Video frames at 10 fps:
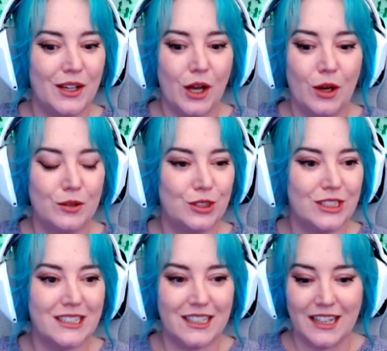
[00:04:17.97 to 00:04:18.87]
Oh, she's
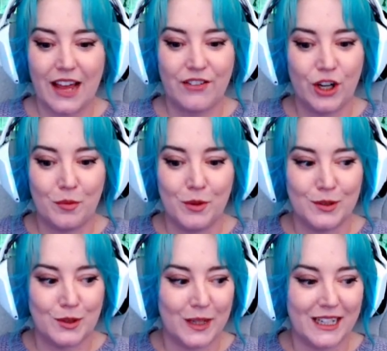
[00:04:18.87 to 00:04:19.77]
still having her mood
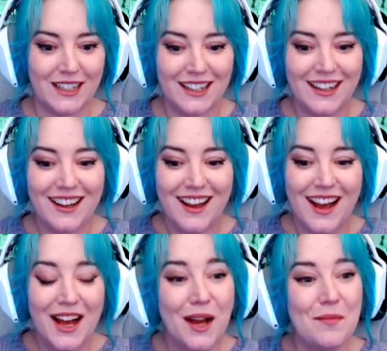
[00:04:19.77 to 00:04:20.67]
swing.
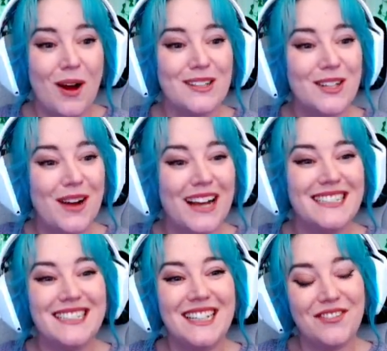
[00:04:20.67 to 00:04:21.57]
Also, I
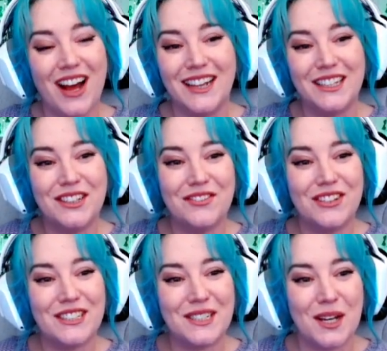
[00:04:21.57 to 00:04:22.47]
did give Olive
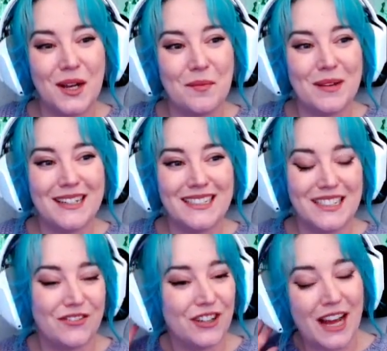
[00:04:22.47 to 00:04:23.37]
some
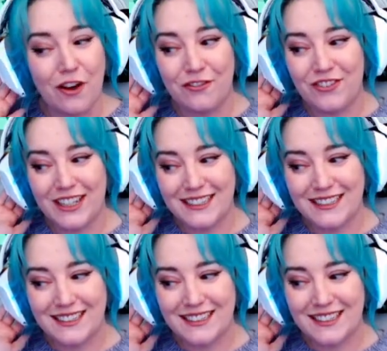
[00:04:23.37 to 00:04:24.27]
different outfits.
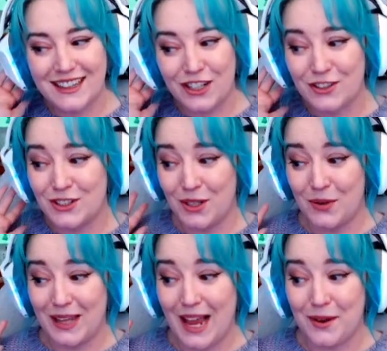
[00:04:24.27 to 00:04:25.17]
They're so
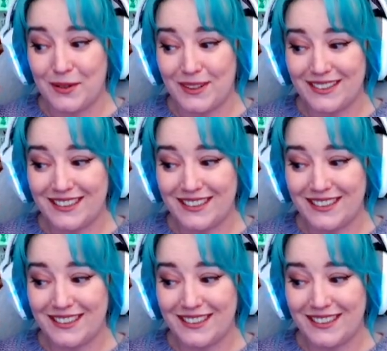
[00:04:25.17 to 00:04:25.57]
loud.